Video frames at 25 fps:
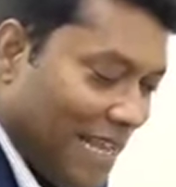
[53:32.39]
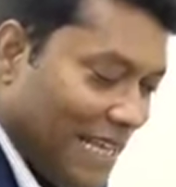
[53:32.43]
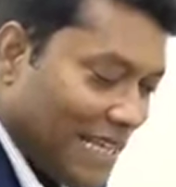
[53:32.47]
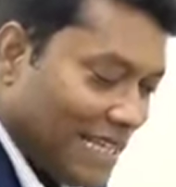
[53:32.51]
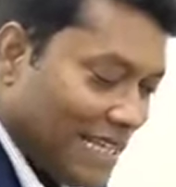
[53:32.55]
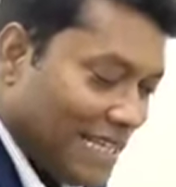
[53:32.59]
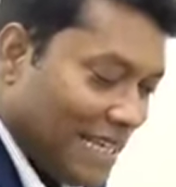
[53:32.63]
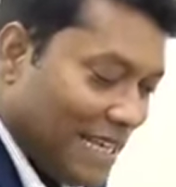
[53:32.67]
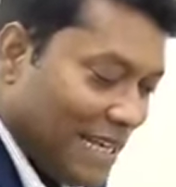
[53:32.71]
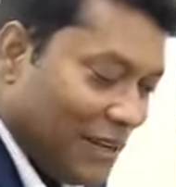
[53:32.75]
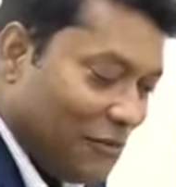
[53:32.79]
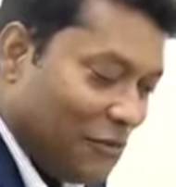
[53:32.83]

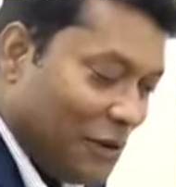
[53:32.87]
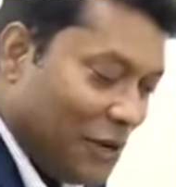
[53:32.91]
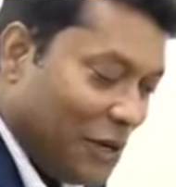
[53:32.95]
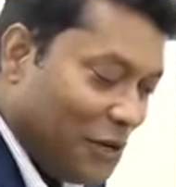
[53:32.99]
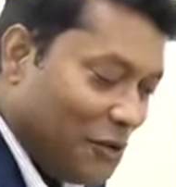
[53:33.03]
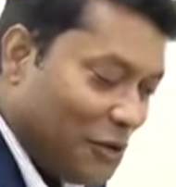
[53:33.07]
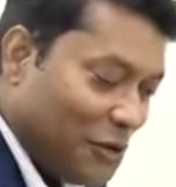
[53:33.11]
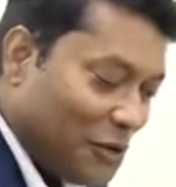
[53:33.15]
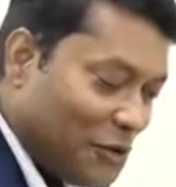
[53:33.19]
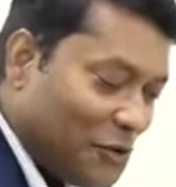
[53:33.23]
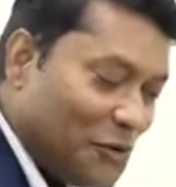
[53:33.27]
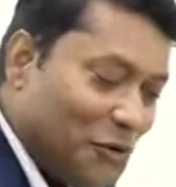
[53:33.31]
See, when
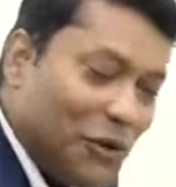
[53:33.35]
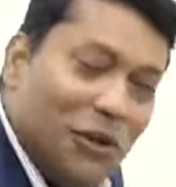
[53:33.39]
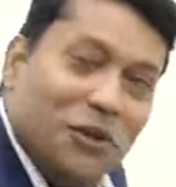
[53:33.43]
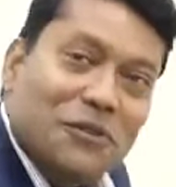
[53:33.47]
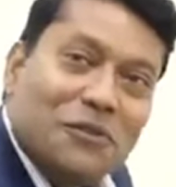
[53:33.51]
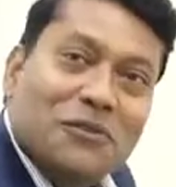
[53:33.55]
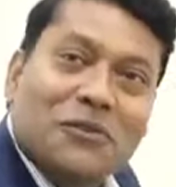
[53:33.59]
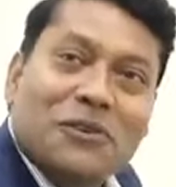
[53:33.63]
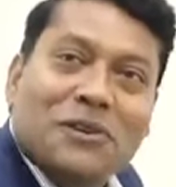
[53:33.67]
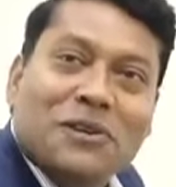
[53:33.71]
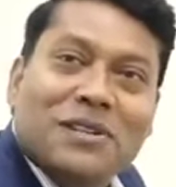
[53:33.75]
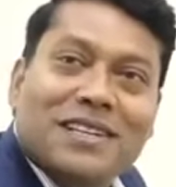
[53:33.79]
you're going
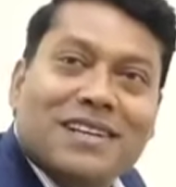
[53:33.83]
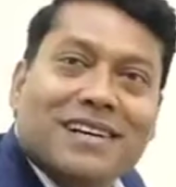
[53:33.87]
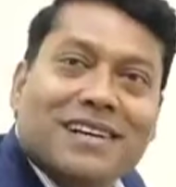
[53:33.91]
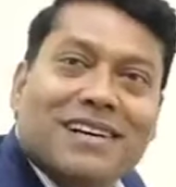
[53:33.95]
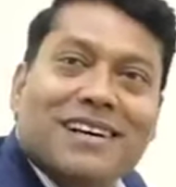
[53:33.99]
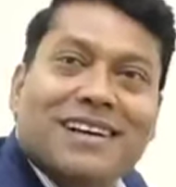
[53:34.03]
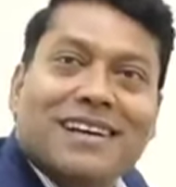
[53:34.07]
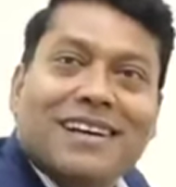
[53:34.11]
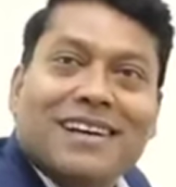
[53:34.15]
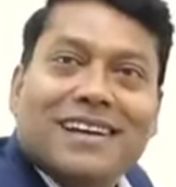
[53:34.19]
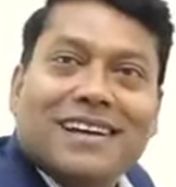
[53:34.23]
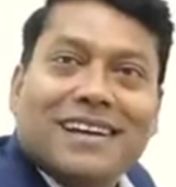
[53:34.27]
for
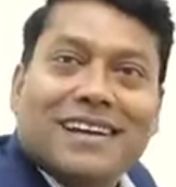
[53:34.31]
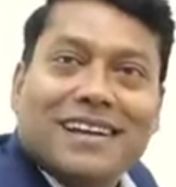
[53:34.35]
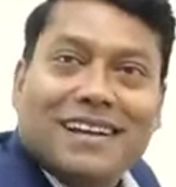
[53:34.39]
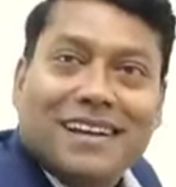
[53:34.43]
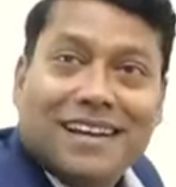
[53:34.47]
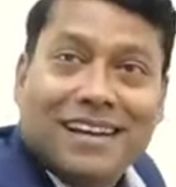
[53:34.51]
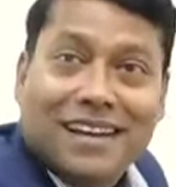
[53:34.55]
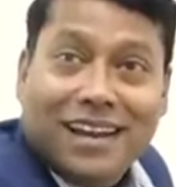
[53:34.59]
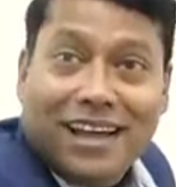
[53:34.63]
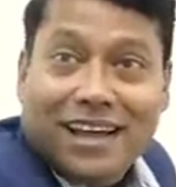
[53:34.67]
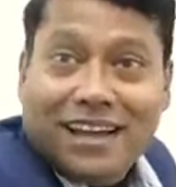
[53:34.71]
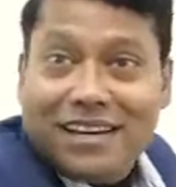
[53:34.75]
the
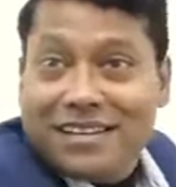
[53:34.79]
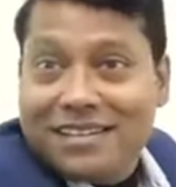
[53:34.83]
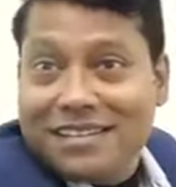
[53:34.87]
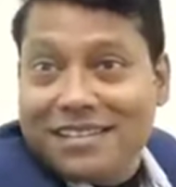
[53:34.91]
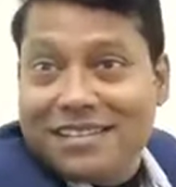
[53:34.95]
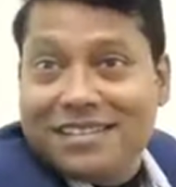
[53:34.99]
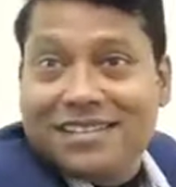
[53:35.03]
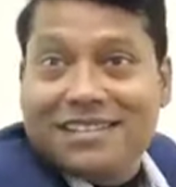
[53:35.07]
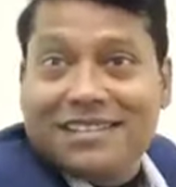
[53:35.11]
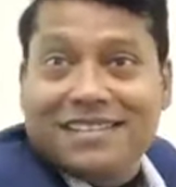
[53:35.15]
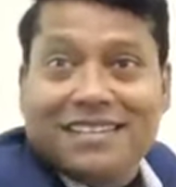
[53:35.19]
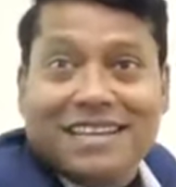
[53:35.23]

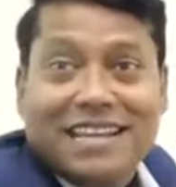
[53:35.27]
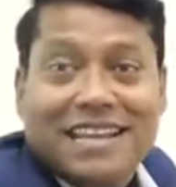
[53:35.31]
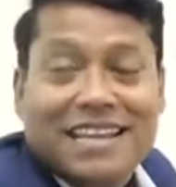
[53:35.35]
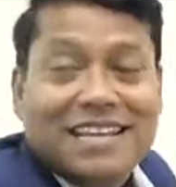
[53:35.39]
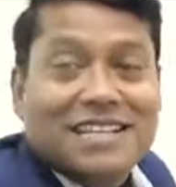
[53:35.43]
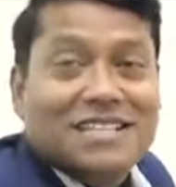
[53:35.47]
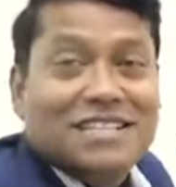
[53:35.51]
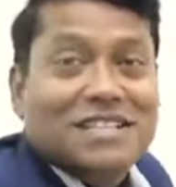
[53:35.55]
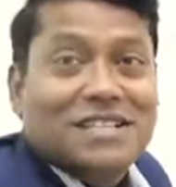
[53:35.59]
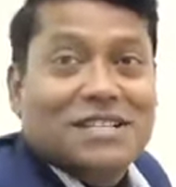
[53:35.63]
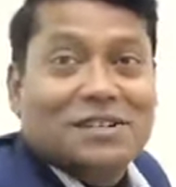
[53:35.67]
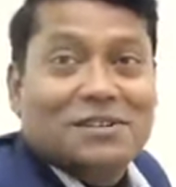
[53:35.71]
larger
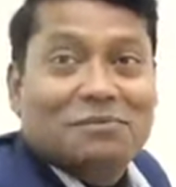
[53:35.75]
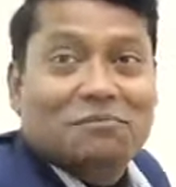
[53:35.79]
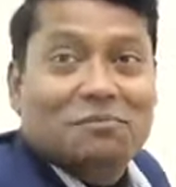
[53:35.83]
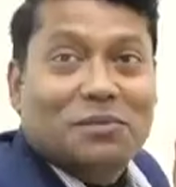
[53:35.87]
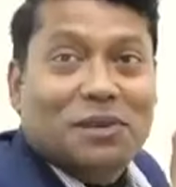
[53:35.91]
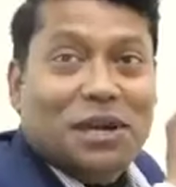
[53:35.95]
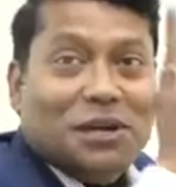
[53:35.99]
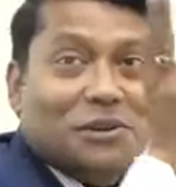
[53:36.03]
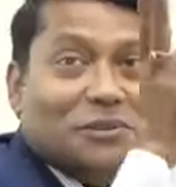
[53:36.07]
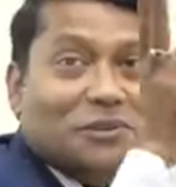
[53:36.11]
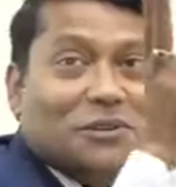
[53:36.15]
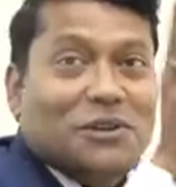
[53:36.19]
things, the
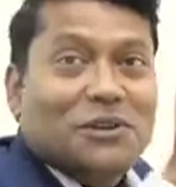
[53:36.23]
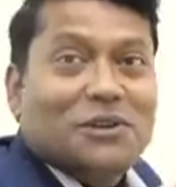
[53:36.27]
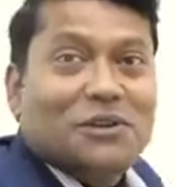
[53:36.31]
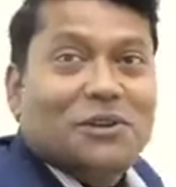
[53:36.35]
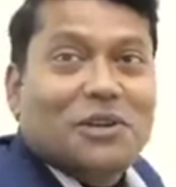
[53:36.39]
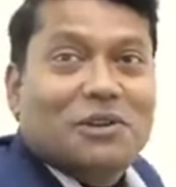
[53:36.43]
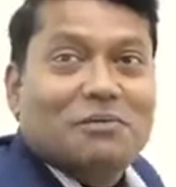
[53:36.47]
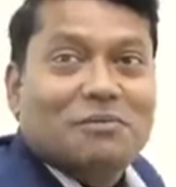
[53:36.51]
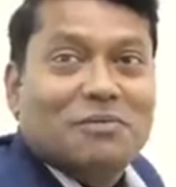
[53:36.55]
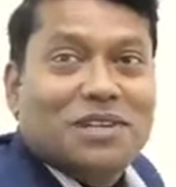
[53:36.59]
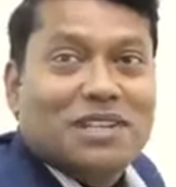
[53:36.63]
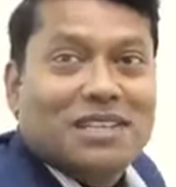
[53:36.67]

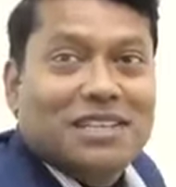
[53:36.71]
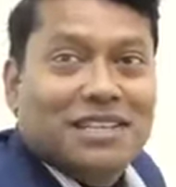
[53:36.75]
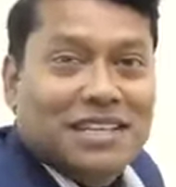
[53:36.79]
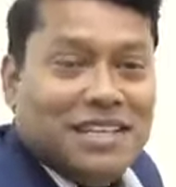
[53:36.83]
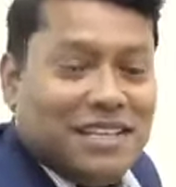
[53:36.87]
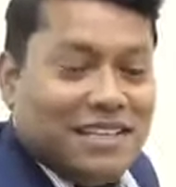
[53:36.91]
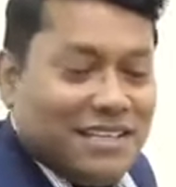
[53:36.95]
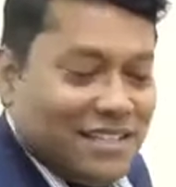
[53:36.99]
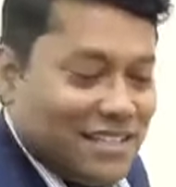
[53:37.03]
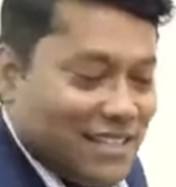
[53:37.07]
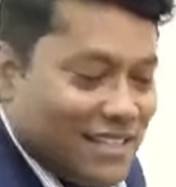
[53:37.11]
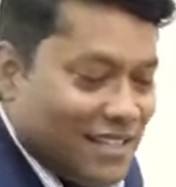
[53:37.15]
macroeconomic
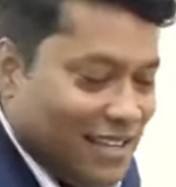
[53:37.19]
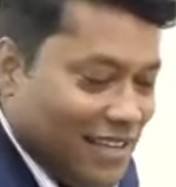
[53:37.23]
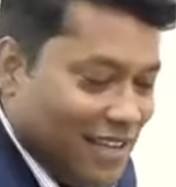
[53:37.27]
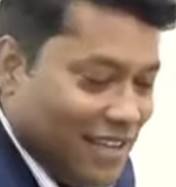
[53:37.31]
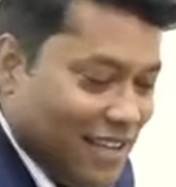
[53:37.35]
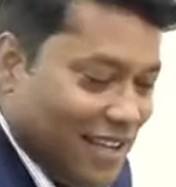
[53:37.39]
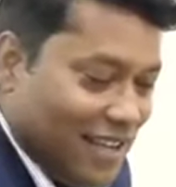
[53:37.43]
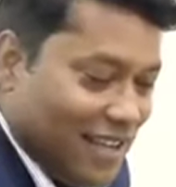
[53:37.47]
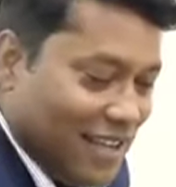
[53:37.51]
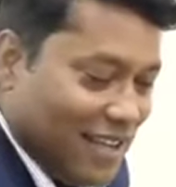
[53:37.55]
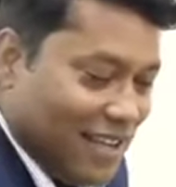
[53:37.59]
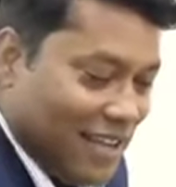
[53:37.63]
things,
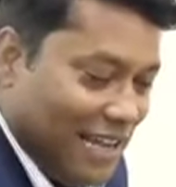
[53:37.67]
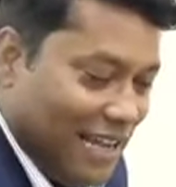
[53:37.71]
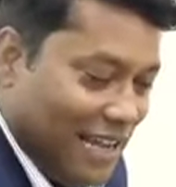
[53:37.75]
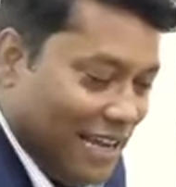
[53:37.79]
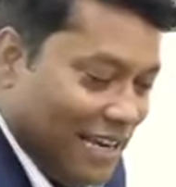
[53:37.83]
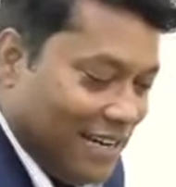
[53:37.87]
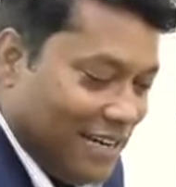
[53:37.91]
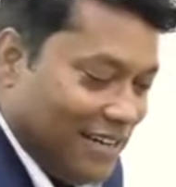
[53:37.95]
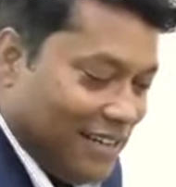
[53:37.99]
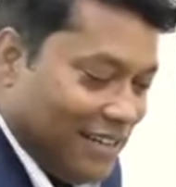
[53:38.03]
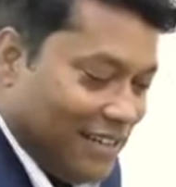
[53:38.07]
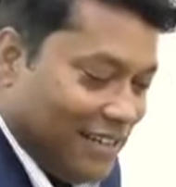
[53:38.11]

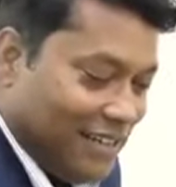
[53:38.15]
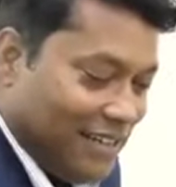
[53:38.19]
and